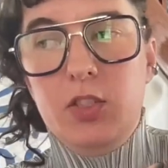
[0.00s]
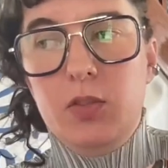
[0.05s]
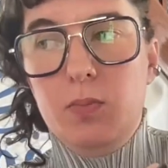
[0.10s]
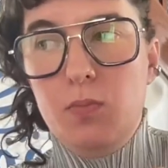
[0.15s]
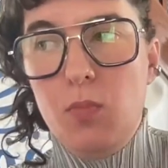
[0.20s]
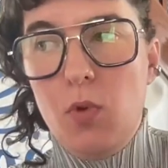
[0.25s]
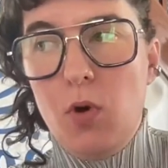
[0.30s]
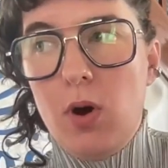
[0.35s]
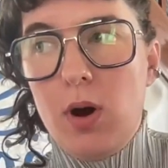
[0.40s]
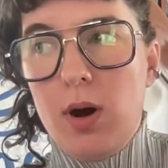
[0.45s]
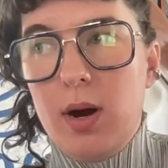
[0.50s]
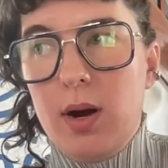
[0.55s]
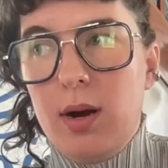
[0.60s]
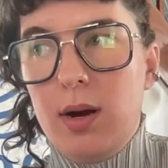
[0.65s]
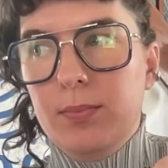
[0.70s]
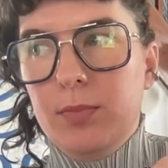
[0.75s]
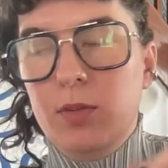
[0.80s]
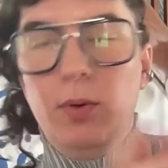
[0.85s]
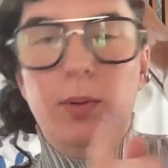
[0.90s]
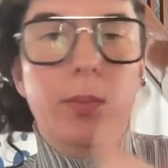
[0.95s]

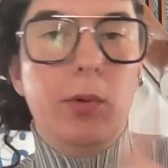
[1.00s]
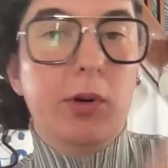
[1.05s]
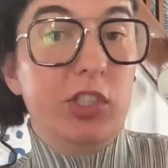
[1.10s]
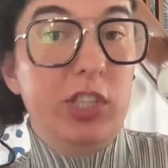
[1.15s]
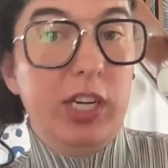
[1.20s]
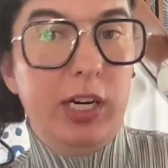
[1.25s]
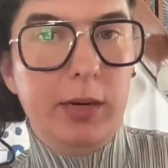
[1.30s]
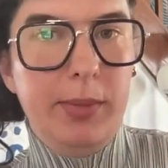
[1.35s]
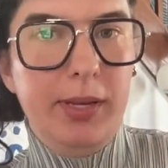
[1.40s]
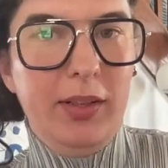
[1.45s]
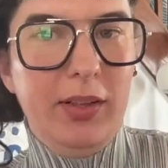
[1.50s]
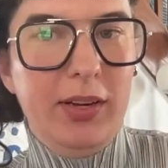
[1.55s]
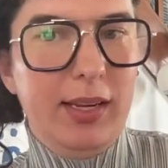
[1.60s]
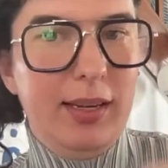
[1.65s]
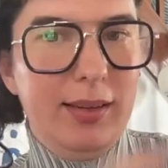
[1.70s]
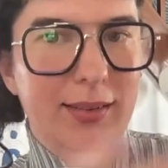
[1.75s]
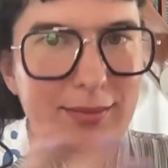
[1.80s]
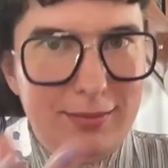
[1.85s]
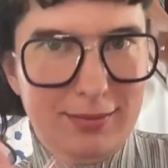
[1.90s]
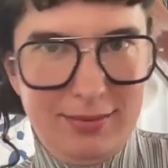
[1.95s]
more
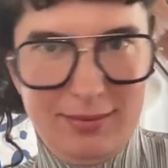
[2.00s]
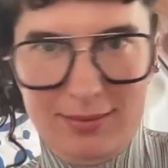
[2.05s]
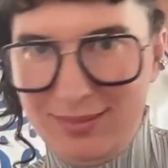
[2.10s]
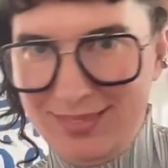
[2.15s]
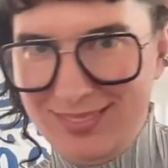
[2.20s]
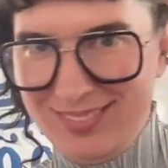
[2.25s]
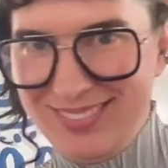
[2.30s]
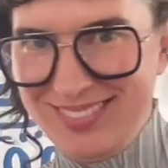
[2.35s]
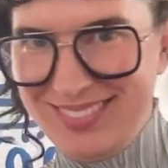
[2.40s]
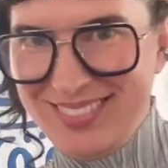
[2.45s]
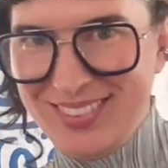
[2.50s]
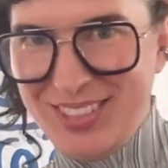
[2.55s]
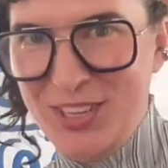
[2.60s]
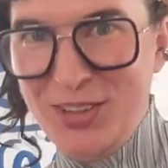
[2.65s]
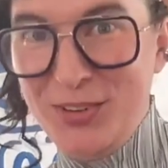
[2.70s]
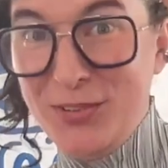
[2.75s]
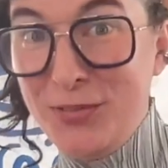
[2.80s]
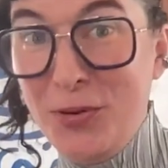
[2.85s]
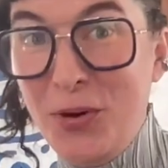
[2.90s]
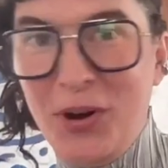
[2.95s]
shareability.
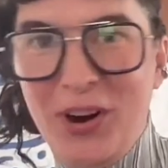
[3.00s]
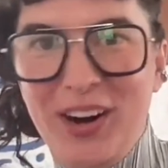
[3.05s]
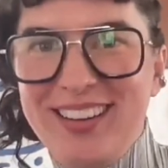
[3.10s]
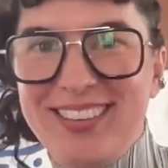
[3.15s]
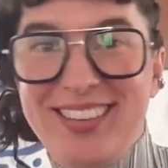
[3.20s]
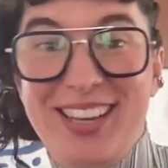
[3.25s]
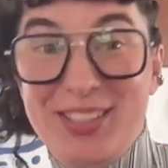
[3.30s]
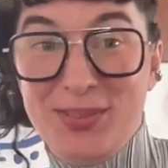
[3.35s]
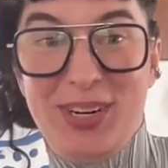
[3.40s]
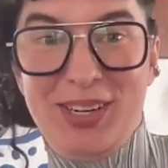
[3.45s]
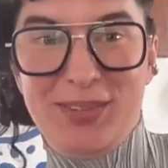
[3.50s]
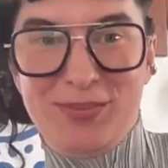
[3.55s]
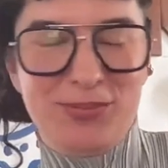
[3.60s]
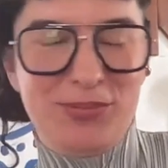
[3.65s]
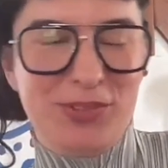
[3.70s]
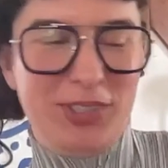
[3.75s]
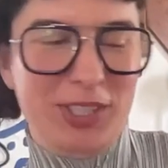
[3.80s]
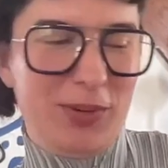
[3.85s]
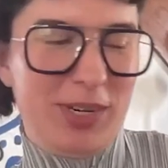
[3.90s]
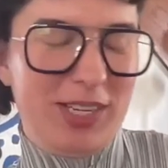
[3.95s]
Q4, that's what I
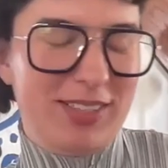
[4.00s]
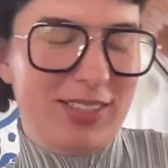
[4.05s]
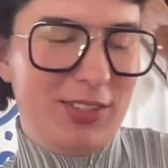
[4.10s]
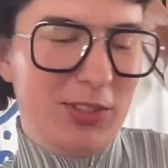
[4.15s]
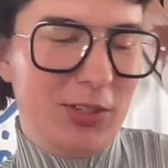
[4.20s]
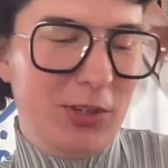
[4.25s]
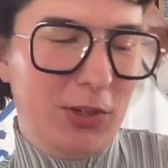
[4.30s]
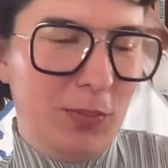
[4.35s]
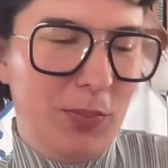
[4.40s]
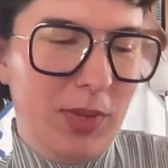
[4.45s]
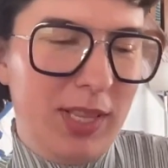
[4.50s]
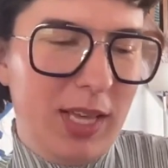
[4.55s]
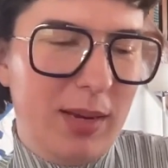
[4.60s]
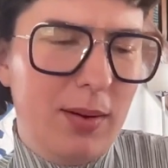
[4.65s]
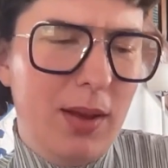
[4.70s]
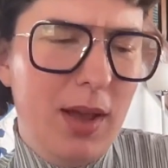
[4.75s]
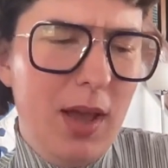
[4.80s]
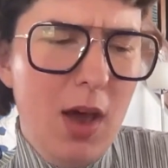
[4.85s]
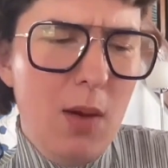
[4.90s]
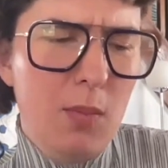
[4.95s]
really want to see soon. But then
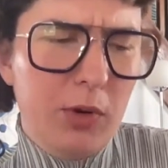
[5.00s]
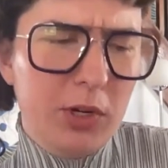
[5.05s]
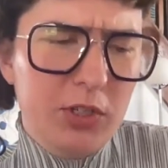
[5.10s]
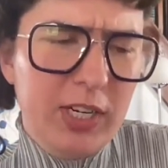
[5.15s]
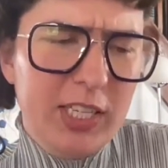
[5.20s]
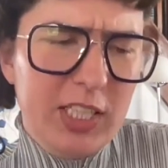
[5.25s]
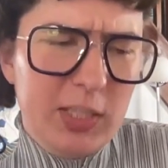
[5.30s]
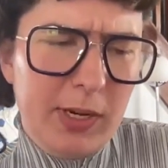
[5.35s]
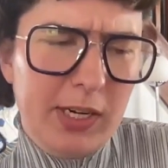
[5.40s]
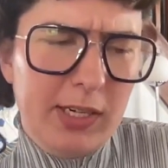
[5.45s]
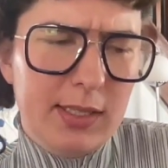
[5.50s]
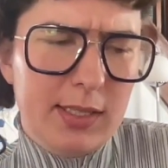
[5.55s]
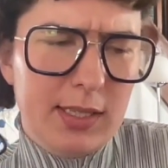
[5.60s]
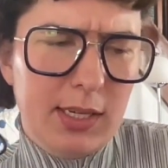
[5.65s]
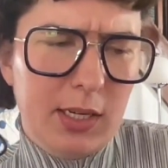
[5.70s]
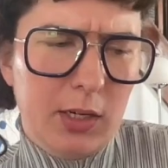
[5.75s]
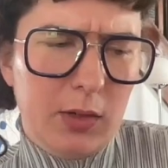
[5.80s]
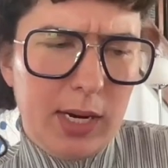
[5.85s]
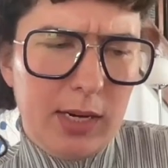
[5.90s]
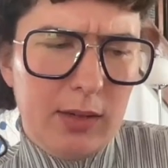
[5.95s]
more
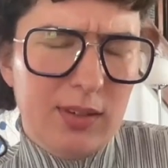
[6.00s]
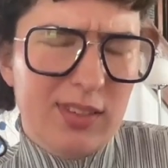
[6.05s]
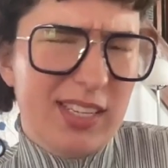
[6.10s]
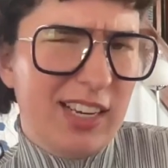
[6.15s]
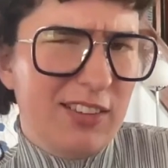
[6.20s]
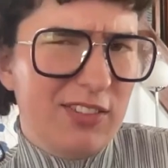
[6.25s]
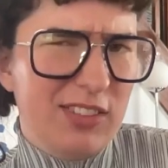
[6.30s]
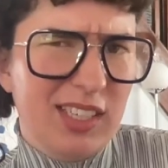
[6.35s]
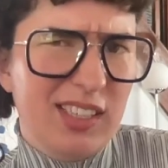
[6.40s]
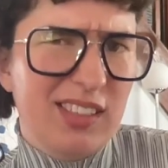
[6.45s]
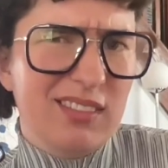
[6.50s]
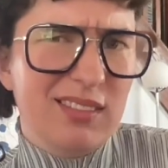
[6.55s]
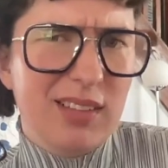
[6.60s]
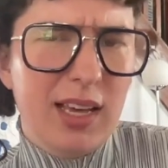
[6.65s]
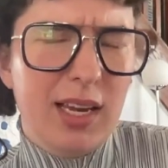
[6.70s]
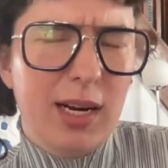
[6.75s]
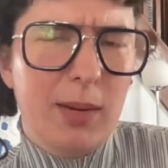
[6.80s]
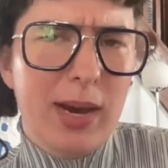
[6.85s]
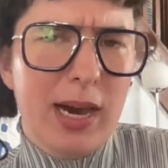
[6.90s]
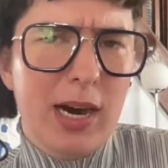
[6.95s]
transparency around safety
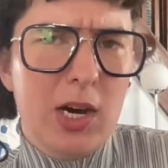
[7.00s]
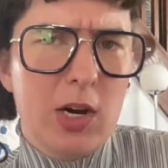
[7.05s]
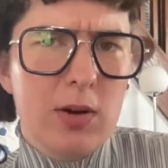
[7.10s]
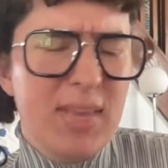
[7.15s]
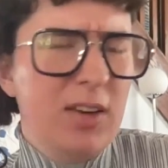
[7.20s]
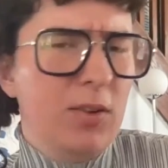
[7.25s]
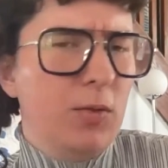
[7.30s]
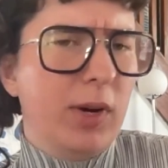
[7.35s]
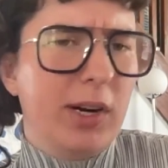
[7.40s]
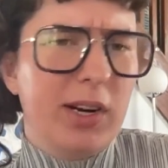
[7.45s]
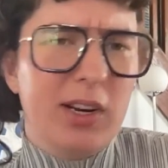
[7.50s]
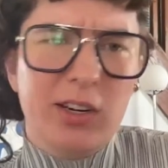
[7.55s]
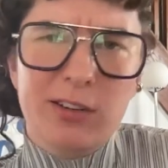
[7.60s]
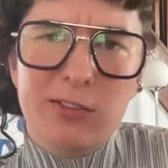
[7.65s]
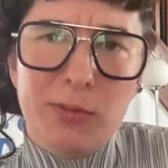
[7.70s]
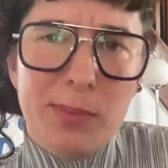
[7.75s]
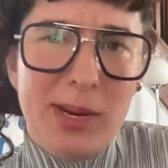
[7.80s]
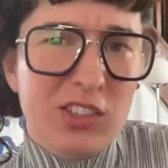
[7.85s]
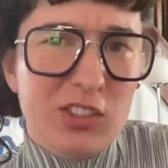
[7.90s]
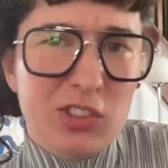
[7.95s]
and about where your
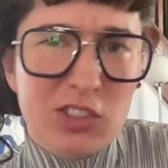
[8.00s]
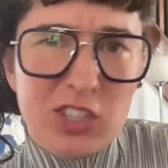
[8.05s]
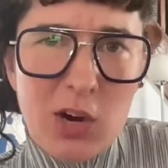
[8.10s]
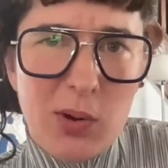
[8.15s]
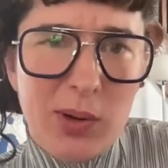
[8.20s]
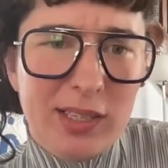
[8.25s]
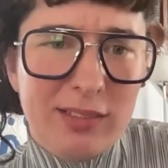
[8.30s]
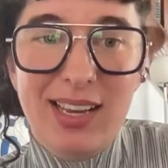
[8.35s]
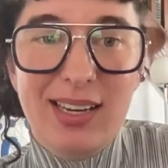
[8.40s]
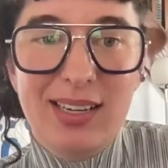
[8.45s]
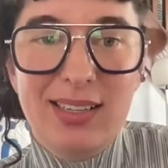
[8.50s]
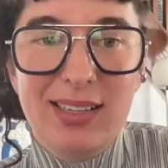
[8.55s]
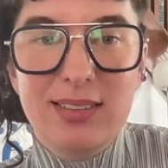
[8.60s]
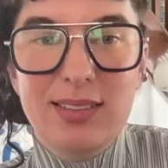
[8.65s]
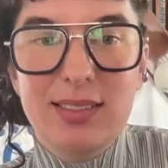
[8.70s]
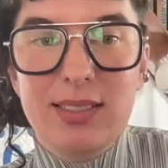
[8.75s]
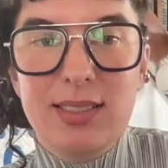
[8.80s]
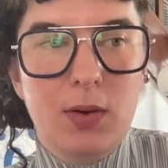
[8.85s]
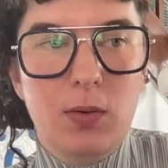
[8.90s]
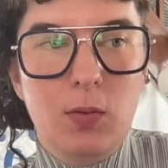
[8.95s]
information's going
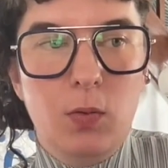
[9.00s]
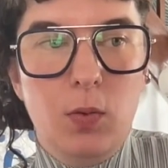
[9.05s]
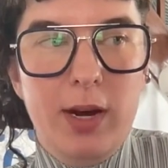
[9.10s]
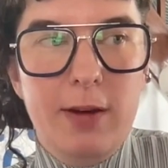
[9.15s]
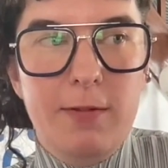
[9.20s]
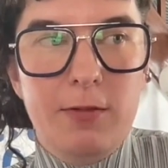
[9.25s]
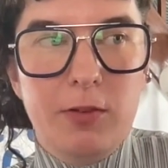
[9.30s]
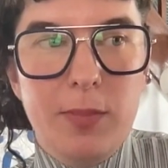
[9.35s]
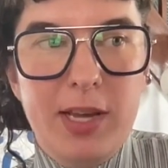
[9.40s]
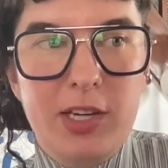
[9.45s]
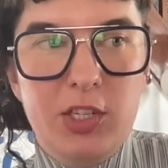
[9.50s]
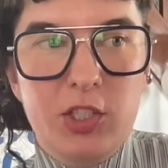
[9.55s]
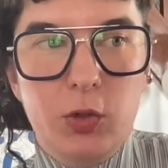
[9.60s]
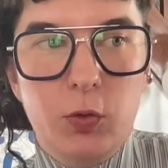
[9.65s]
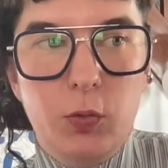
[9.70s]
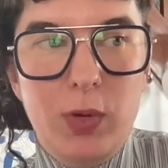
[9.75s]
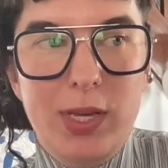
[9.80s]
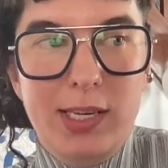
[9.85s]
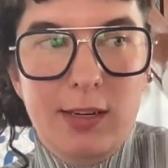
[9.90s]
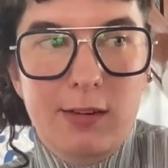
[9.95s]
and what information
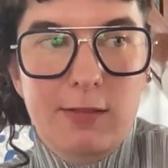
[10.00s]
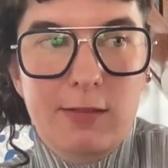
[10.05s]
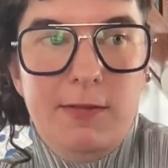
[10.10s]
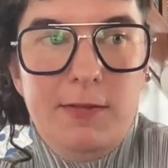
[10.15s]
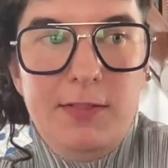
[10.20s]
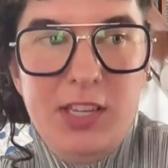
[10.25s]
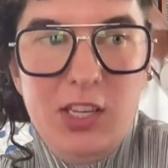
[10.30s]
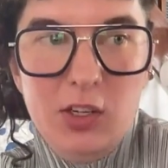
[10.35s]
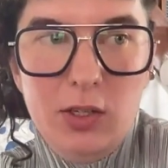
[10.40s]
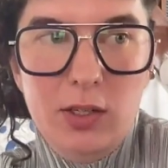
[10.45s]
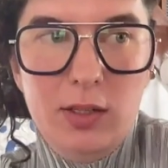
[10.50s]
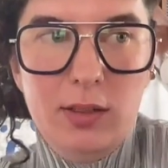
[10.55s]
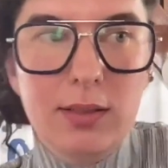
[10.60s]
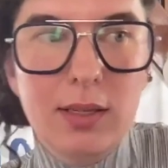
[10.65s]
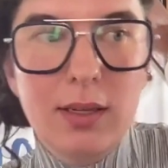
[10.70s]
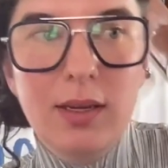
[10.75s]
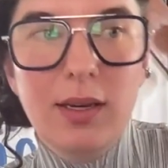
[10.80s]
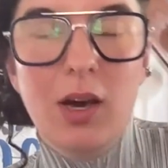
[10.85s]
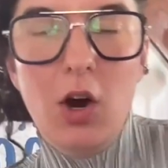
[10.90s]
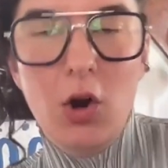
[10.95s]
we can feel
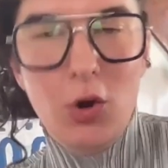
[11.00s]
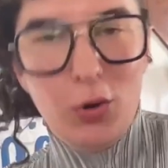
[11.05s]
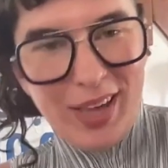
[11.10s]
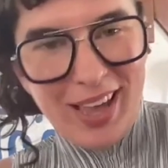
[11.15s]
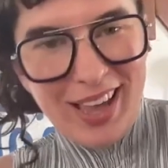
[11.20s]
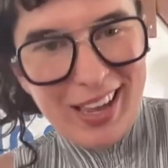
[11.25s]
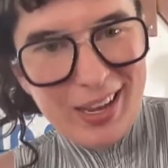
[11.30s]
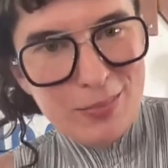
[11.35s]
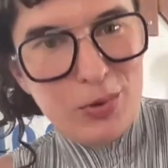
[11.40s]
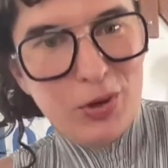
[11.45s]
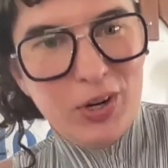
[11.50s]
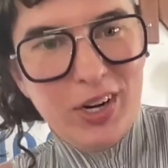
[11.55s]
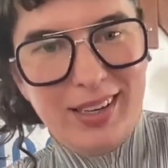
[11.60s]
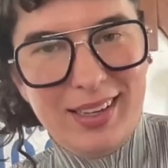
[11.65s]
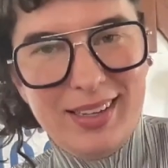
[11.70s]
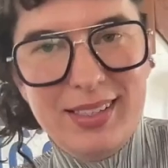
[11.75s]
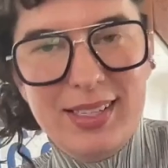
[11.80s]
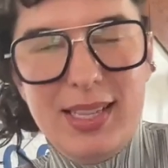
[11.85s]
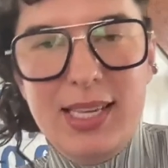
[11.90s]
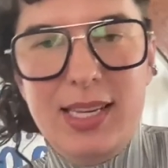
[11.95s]
okay putting
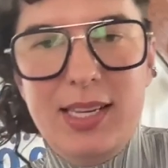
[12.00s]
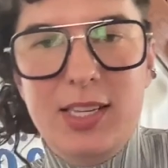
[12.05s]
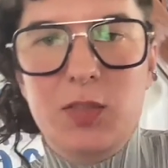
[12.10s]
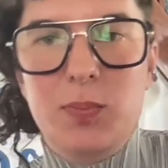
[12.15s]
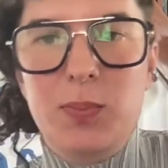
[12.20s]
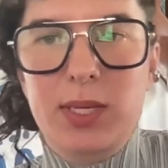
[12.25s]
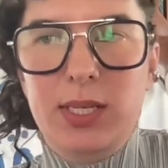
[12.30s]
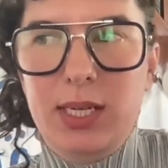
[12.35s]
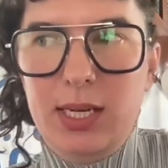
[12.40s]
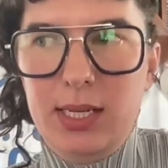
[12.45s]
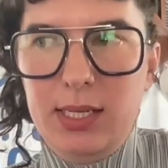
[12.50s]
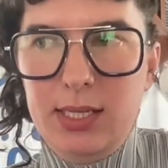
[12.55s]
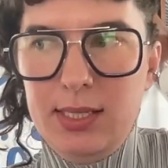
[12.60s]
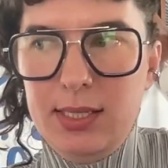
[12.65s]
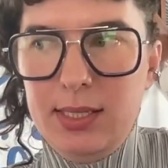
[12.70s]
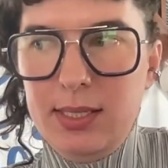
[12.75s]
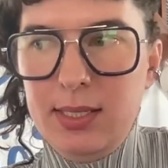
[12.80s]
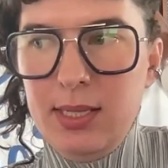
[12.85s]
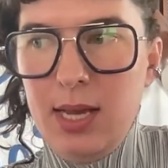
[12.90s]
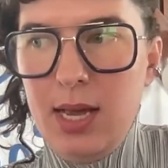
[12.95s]
into these,
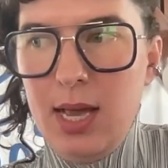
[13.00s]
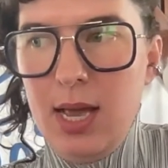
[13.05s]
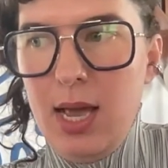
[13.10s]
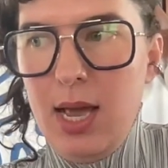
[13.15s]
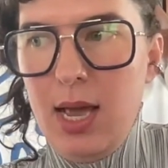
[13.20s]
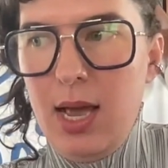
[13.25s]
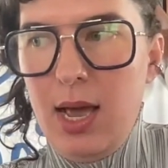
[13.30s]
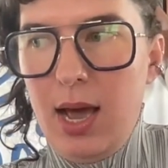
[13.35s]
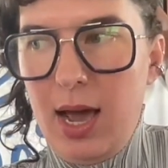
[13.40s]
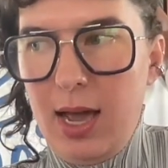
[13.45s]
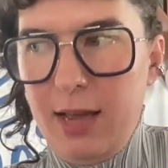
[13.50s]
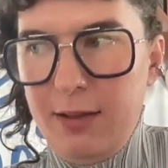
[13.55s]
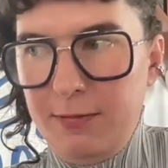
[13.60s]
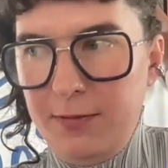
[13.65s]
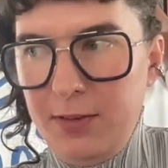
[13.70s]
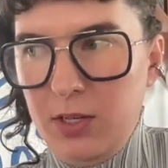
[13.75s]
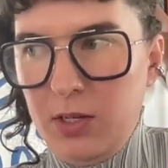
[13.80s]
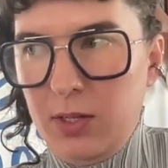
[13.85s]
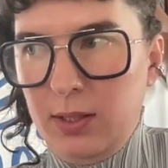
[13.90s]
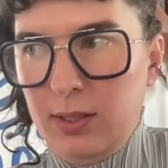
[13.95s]
because I
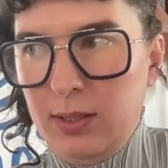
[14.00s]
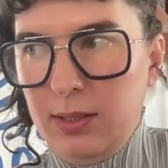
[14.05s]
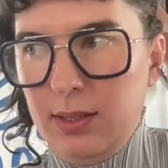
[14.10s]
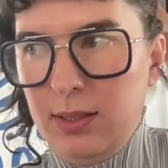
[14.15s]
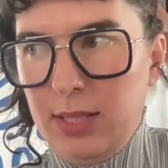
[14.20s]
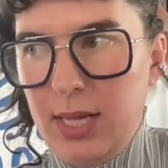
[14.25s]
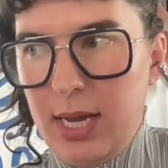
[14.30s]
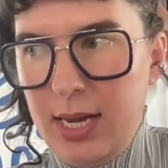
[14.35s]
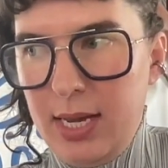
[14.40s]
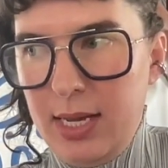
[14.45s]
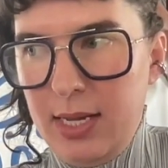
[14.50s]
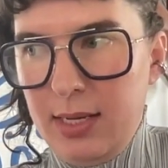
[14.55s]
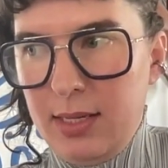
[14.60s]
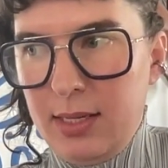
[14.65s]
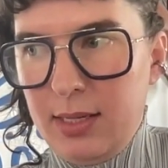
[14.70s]
feel like